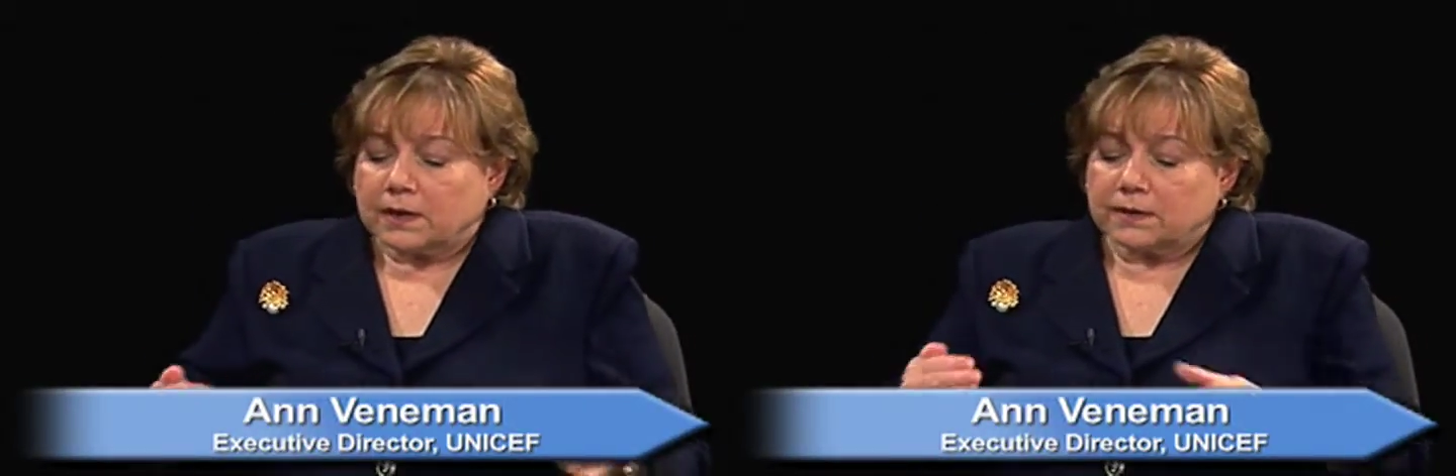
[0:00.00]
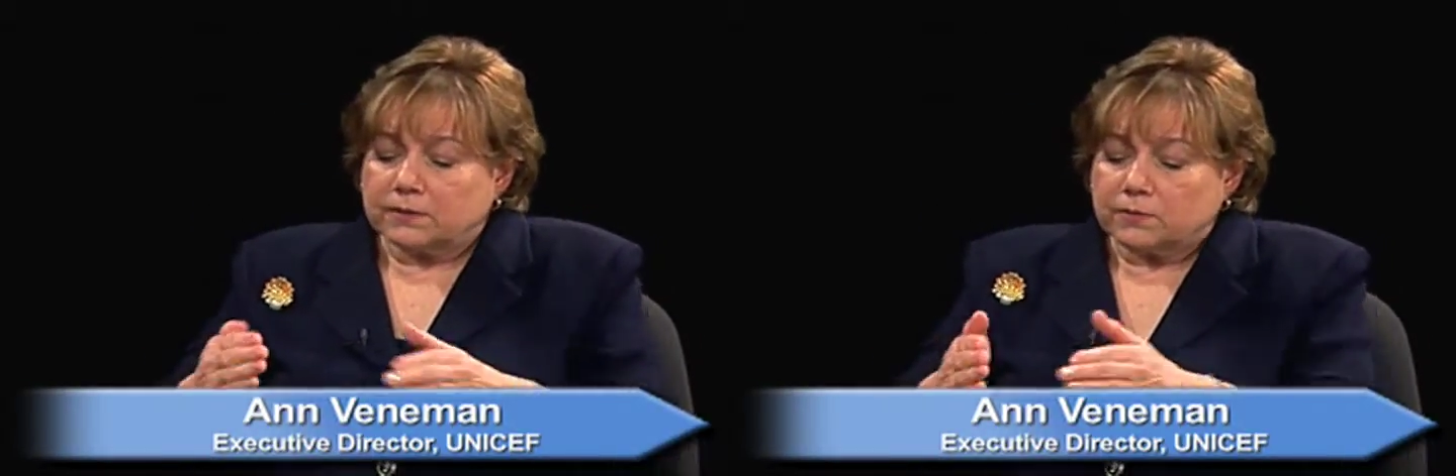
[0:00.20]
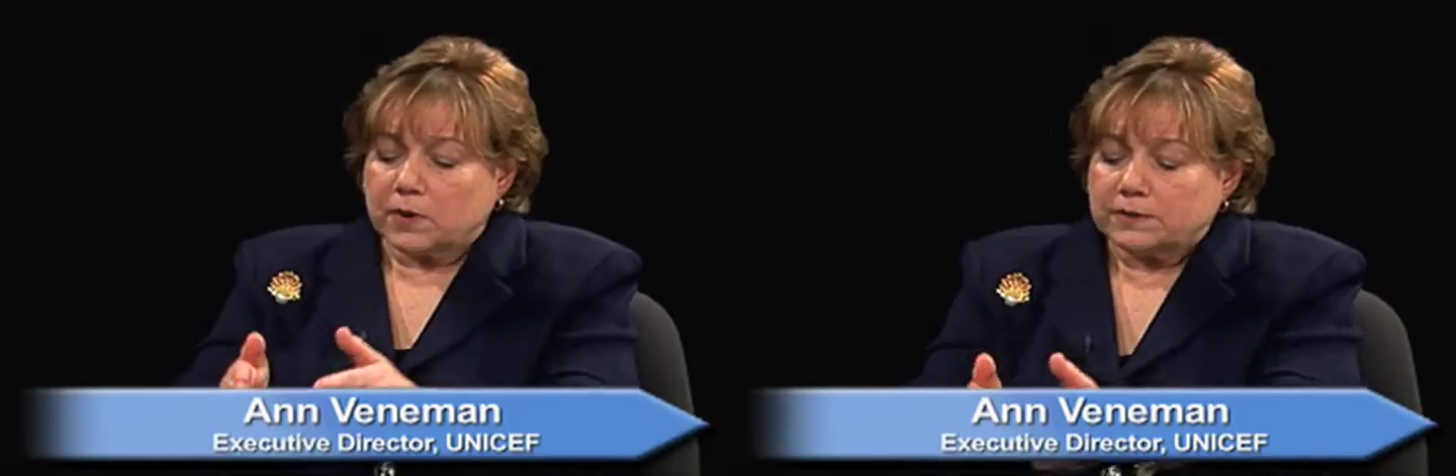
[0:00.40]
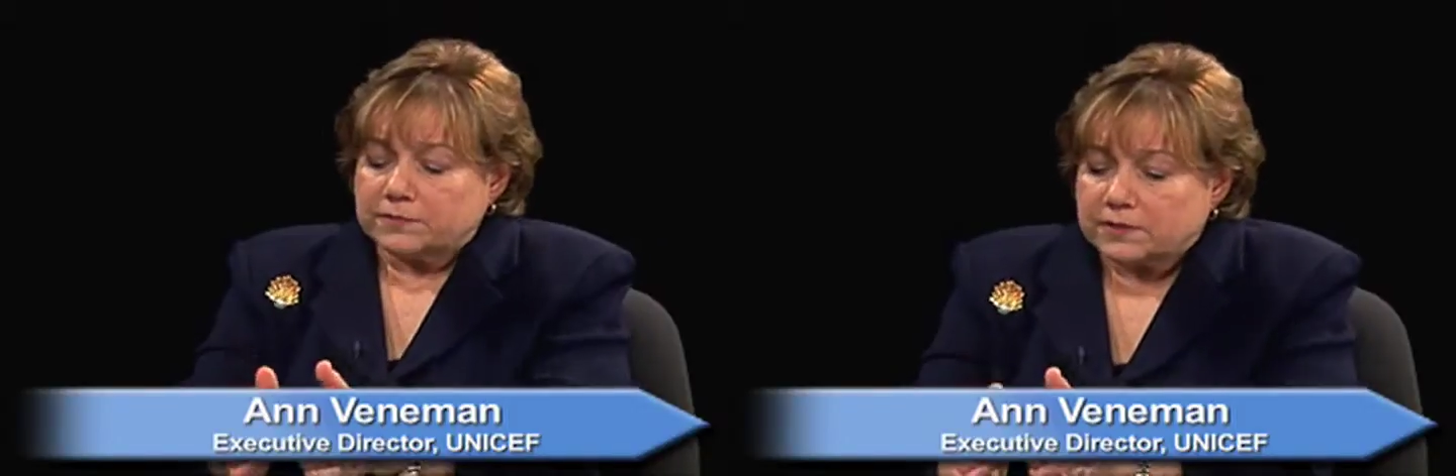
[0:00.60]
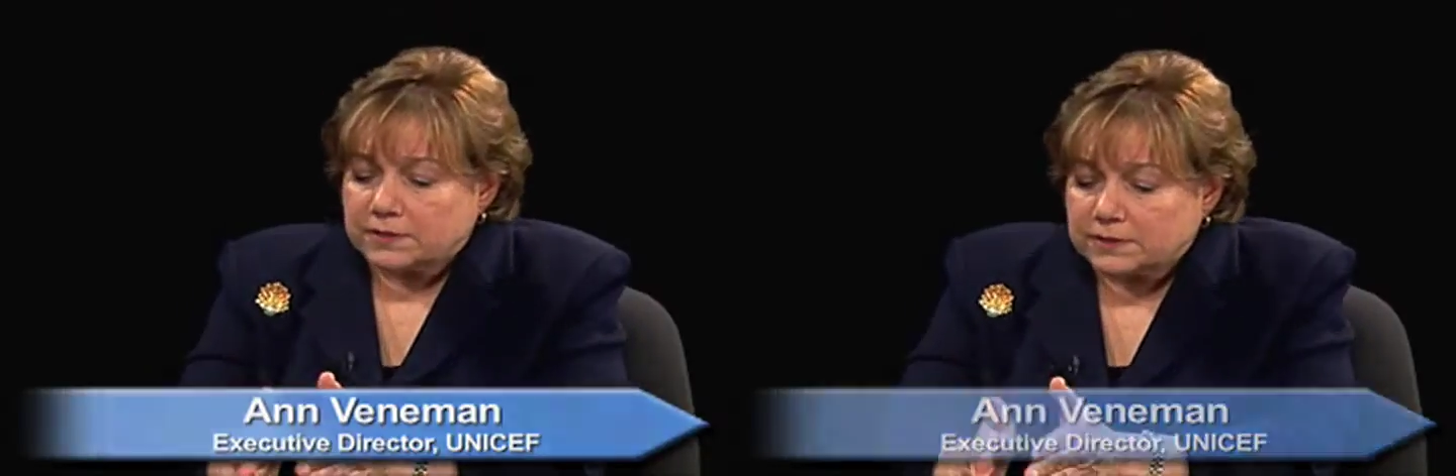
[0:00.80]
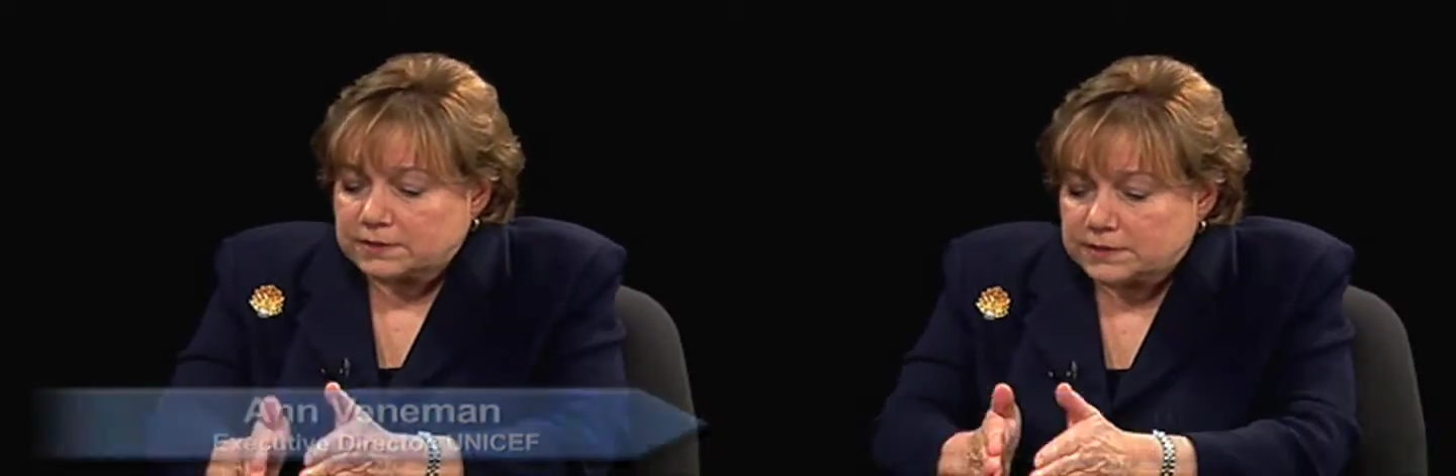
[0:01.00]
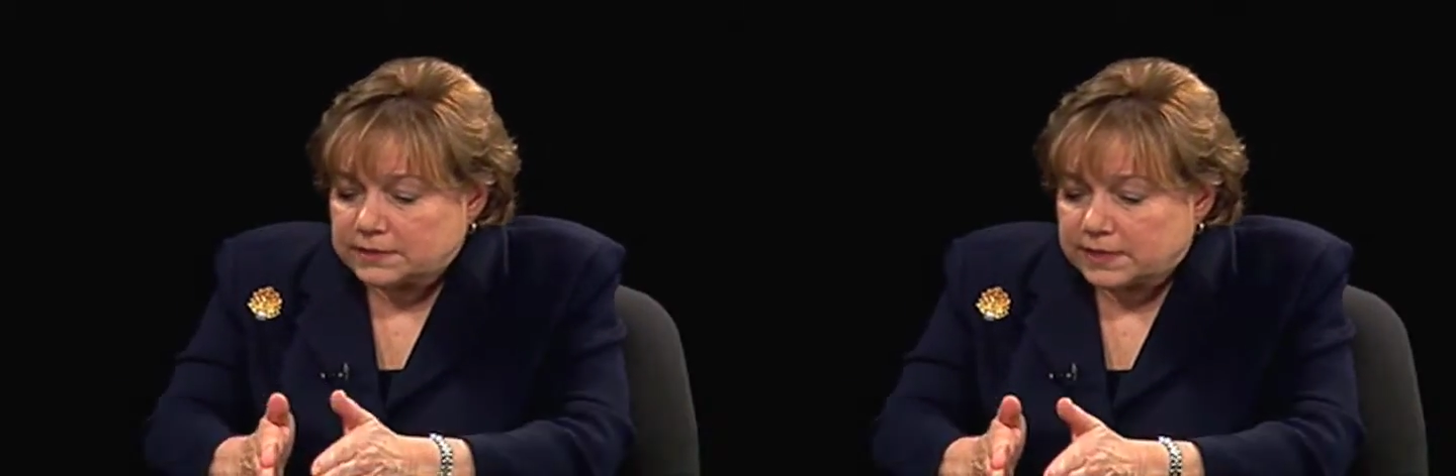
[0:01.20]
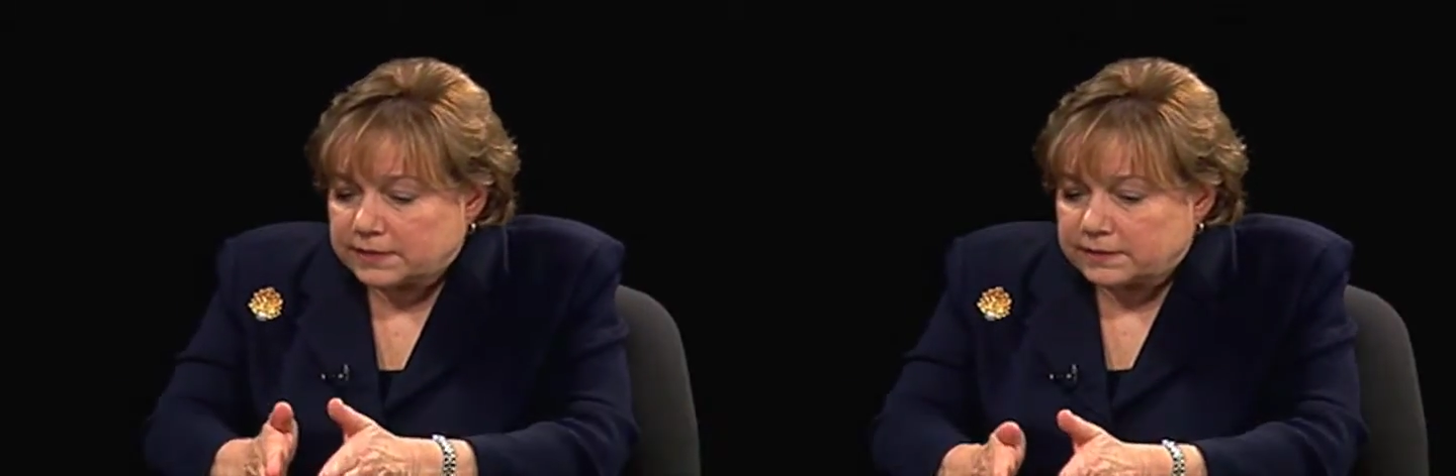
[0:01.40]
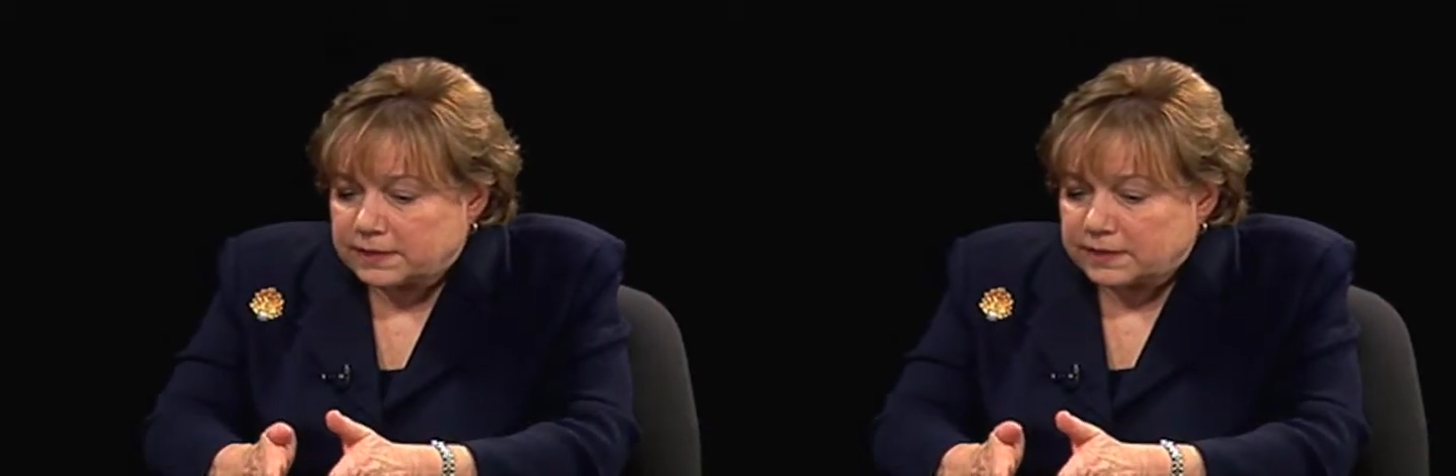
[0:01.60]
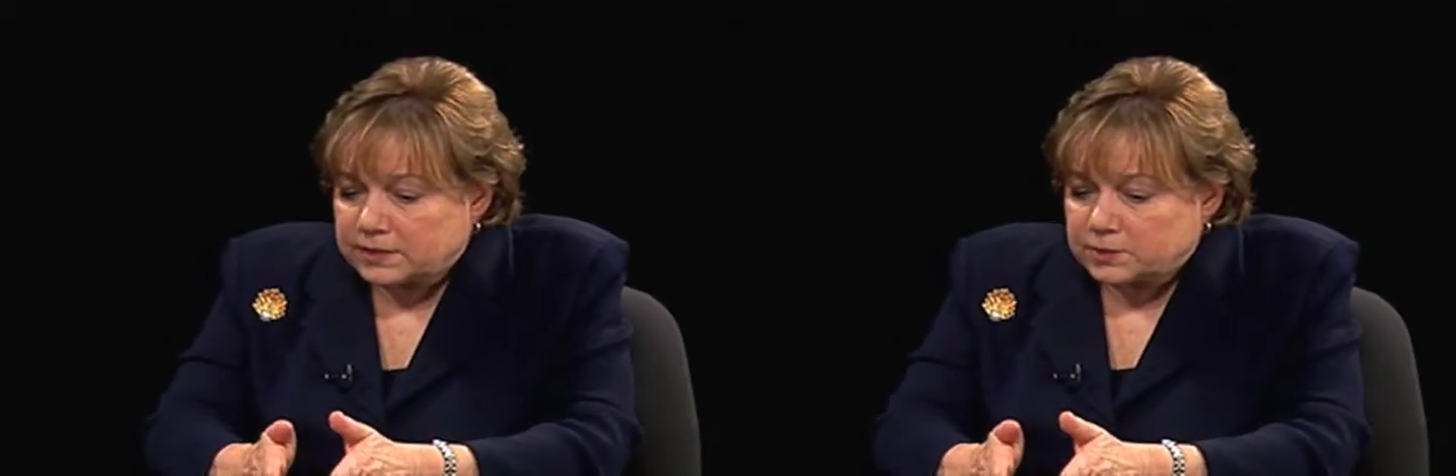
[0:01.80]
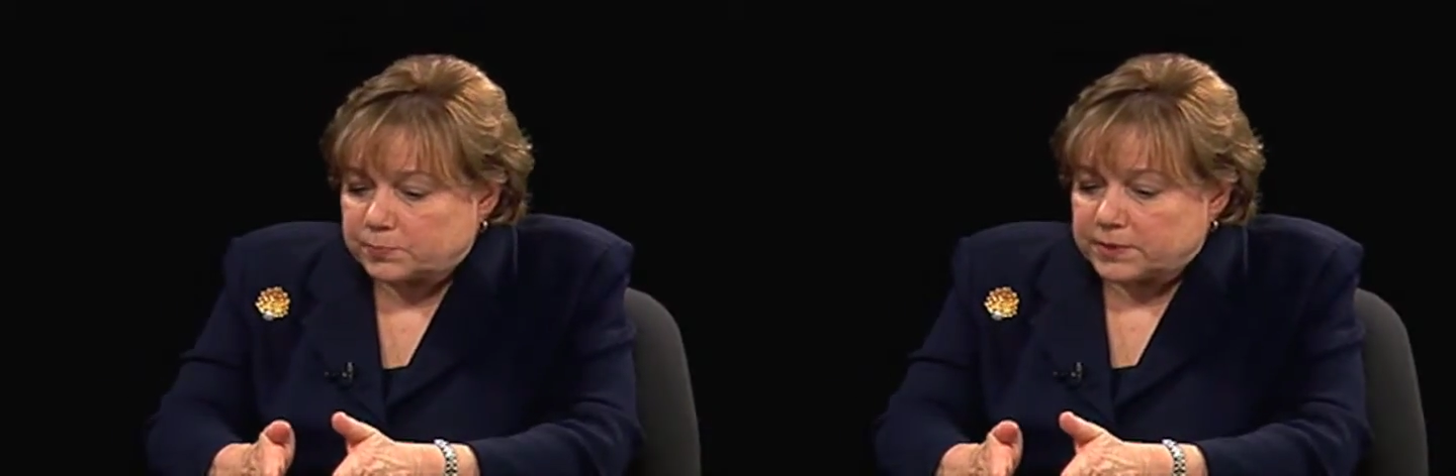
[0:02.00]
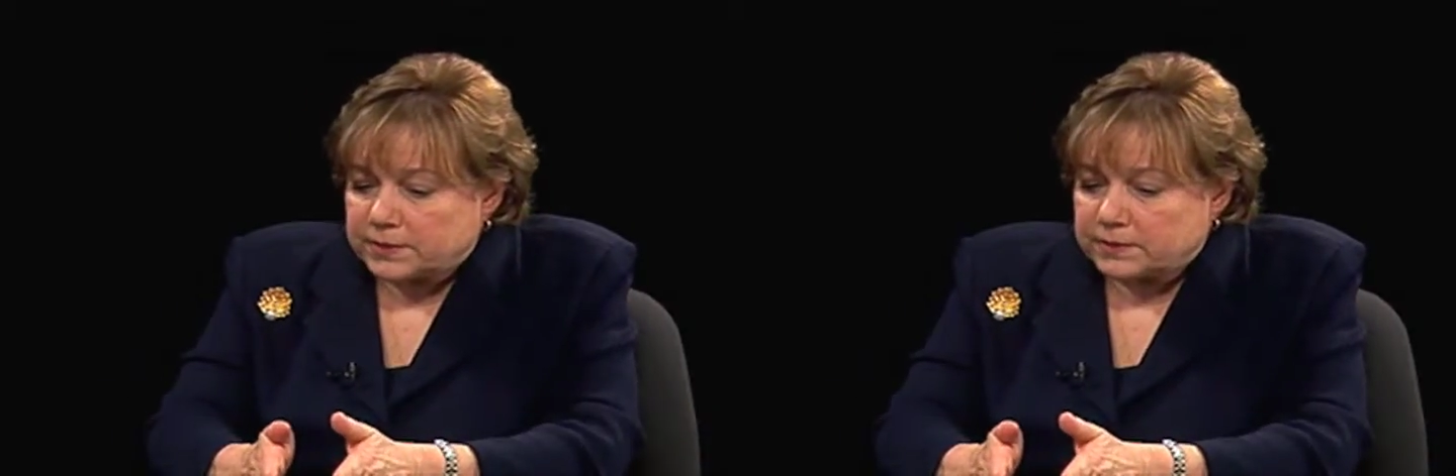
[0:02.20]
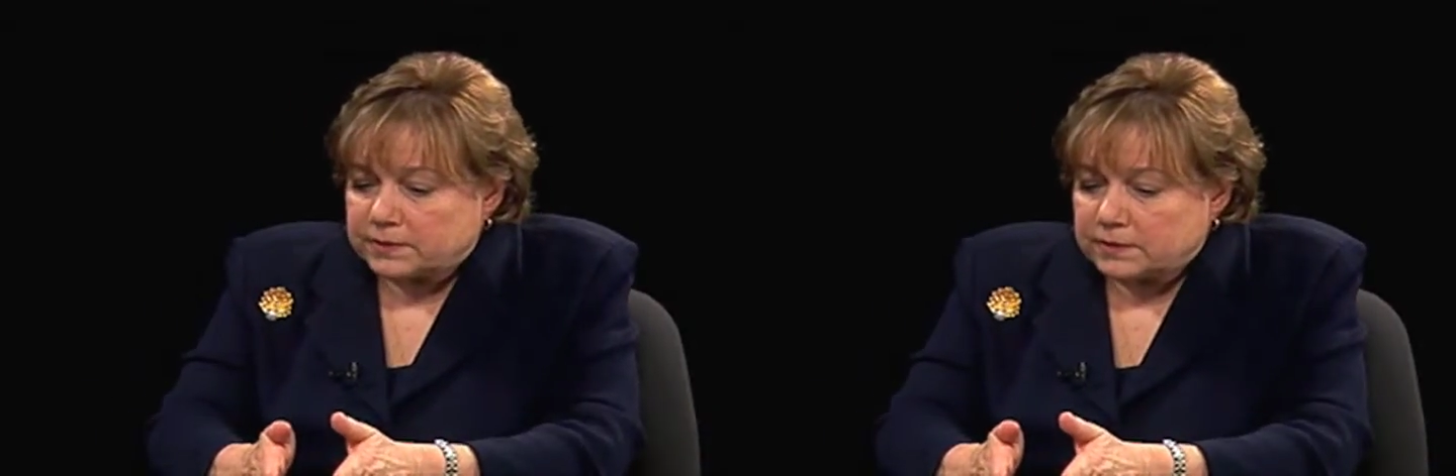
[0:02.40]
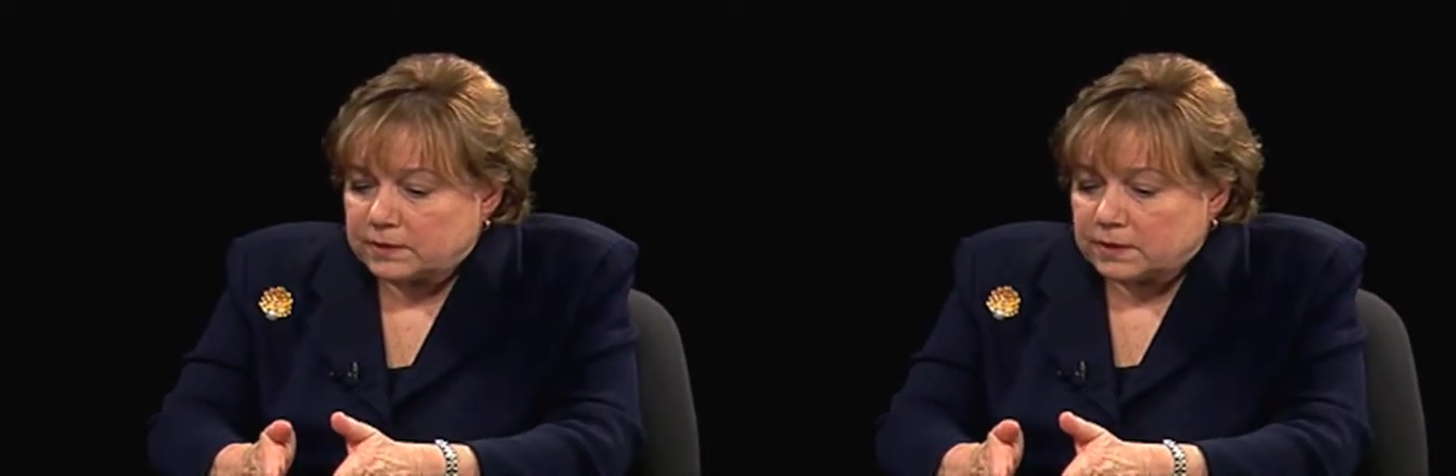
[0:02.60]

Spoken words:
I think one of the things in aid that has been